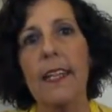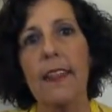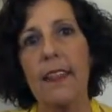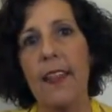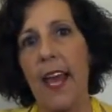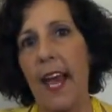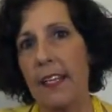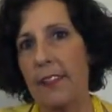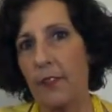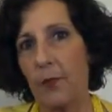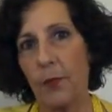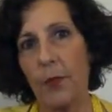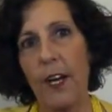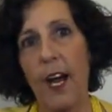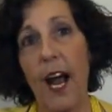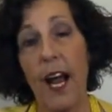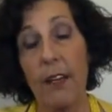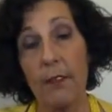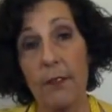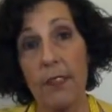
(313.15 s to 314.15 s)
That's
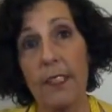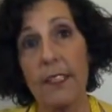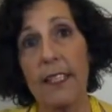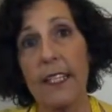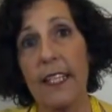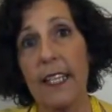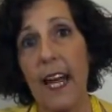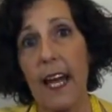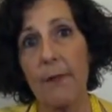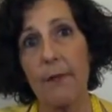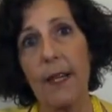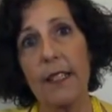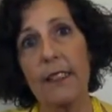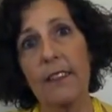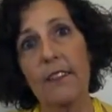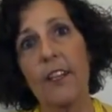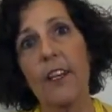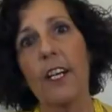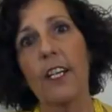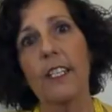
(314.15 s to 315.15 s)
where I really got my
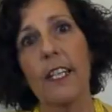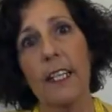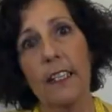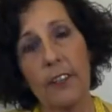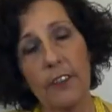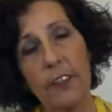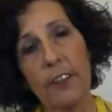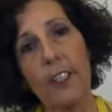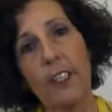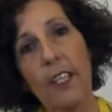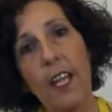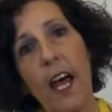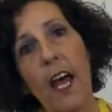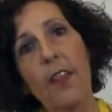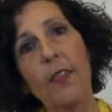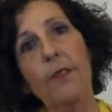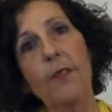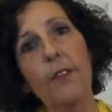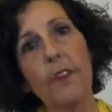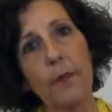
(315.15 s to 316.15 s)
start, and I learned a
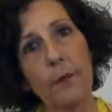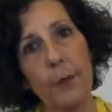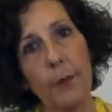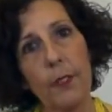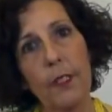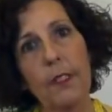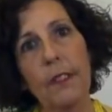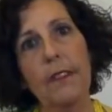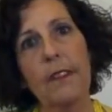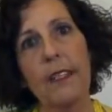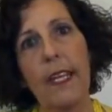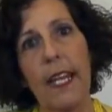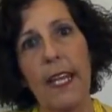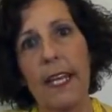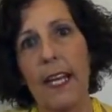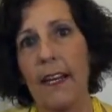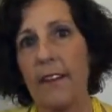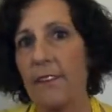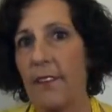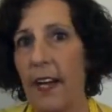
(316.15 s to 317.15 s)
lot through the books,
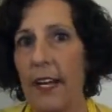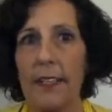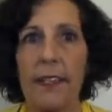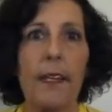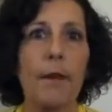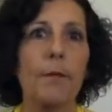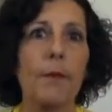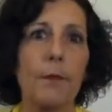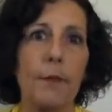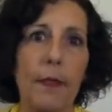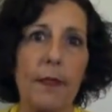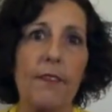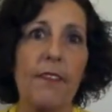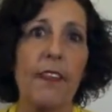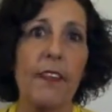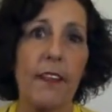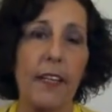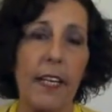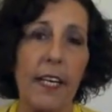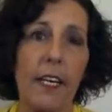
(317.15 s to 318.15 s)
and I find them to be
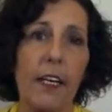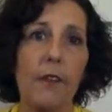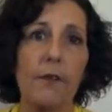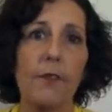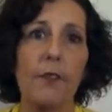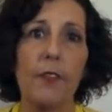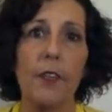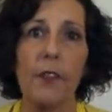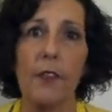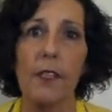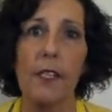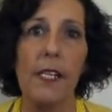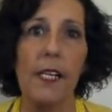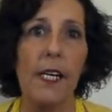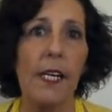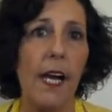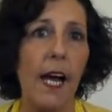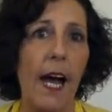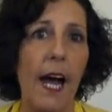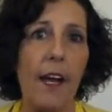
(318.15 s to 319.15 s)
very helpful.
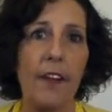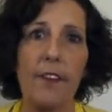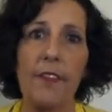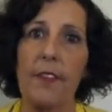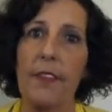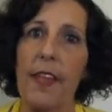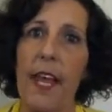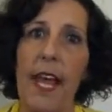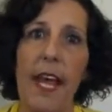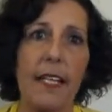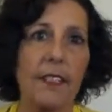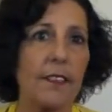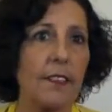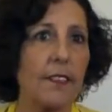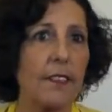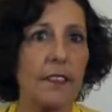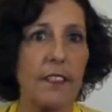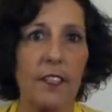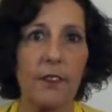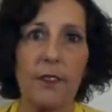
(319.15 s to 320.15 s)
Other than that,
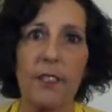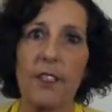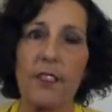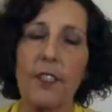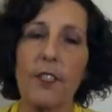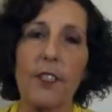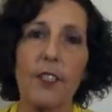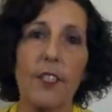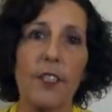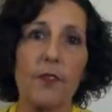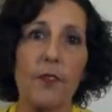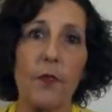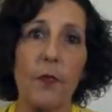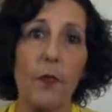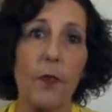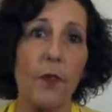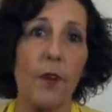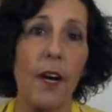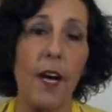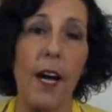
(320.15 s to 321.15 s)
just do a search
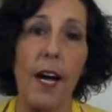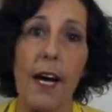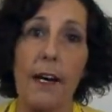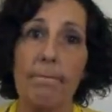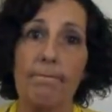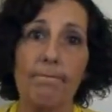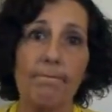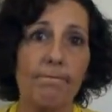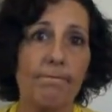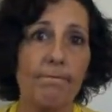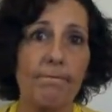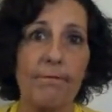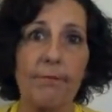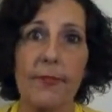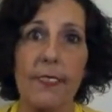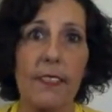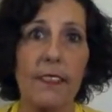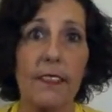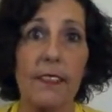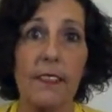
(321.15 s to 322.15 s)
for
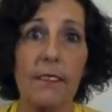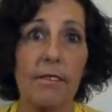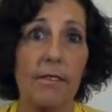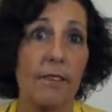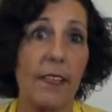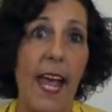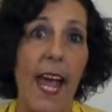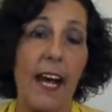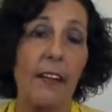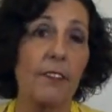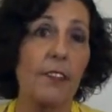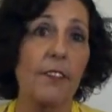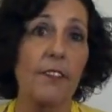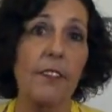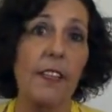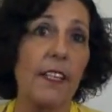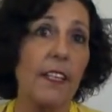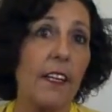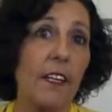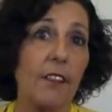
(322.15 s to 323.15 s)
how-to
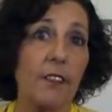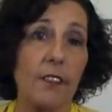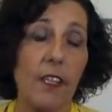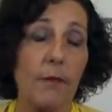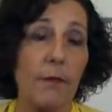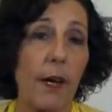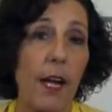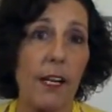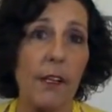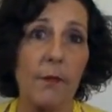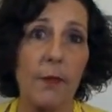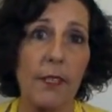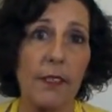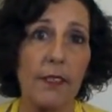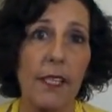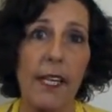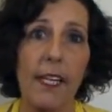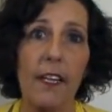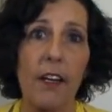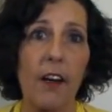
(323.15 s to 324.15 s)
videos on Polymer
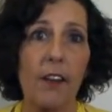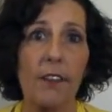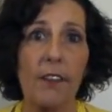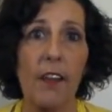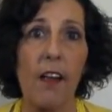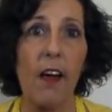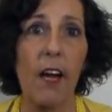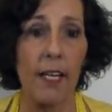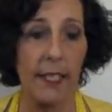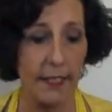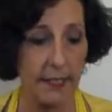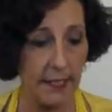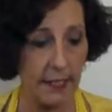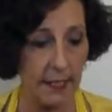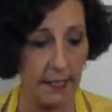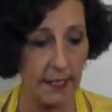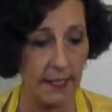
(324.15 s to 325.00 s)
Clay online.